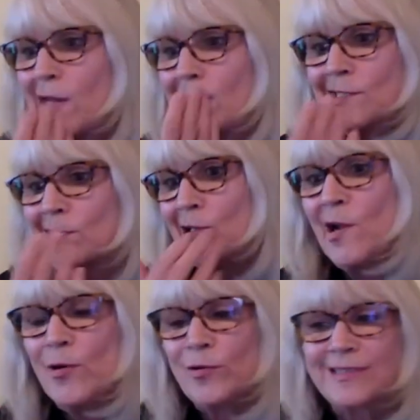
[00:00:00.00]
passing
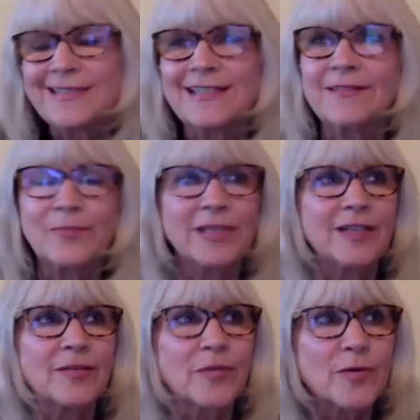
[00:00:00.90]
notes and you
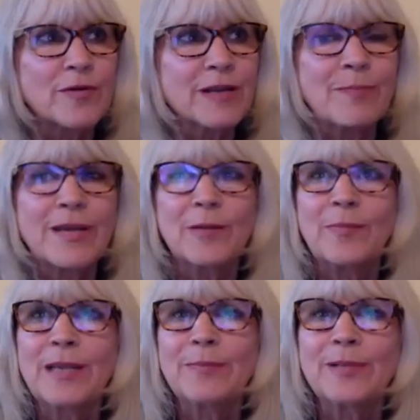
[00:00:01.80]
know throwing pa-
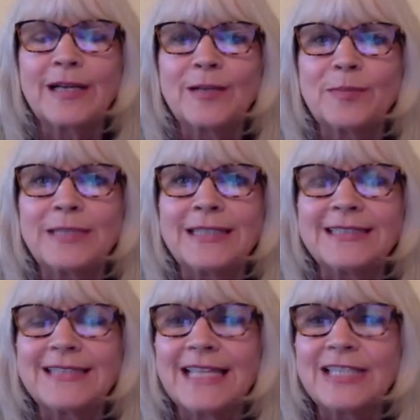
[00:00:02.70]
paper
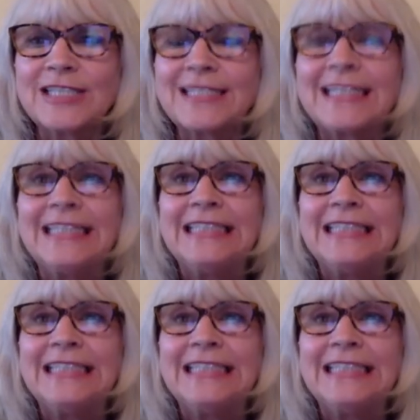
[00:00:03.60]
airplanes i just